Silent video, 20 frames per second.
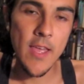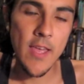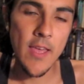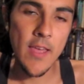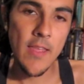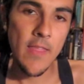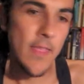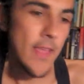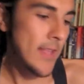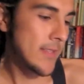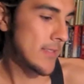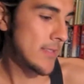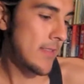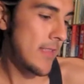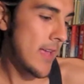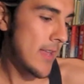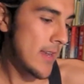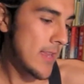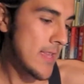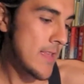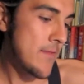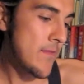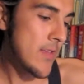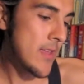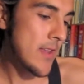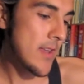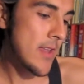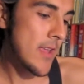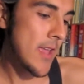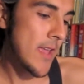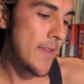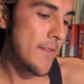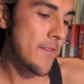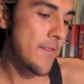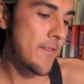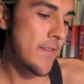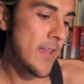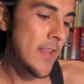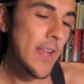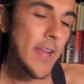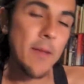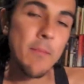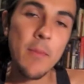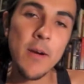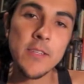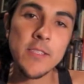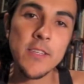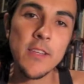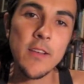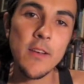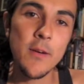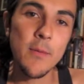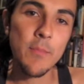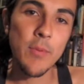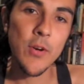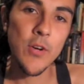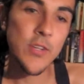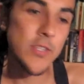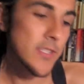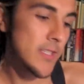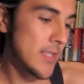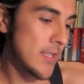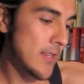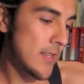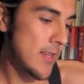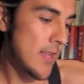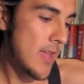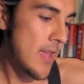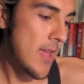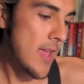and that's that even a fit and muscular person